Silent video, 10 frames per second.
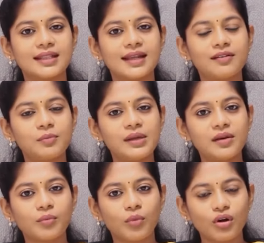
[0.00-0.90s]
there will
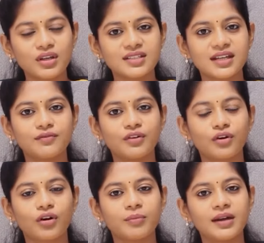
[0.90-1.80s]
be a moist
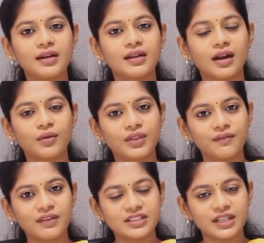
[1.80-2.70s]
environment around
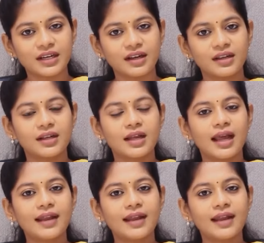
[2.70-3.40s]
the vagina.